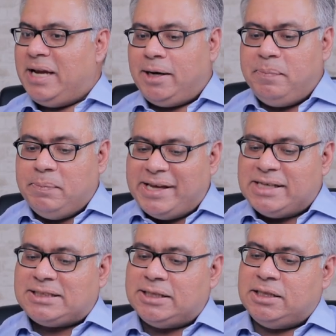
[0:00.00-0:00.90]
May it be
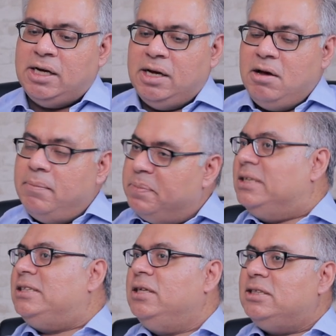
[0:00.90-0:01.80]
based in
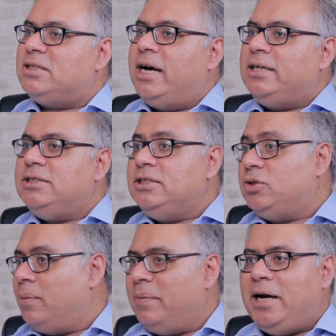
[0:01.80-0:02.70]
personal
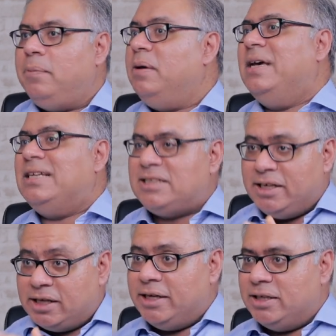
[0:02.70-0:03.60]
strategies or may it be based
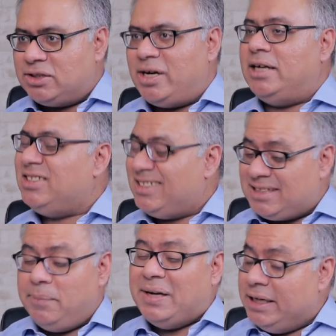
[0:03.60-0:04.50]
in career
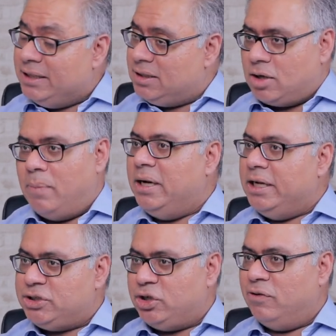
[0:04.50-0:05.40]
strategies. Typically, it's a
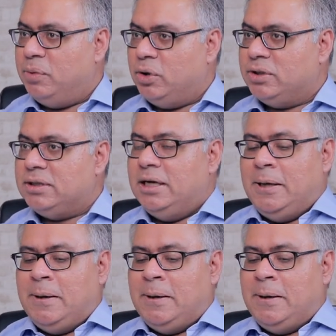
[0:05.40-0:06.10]
combination of both.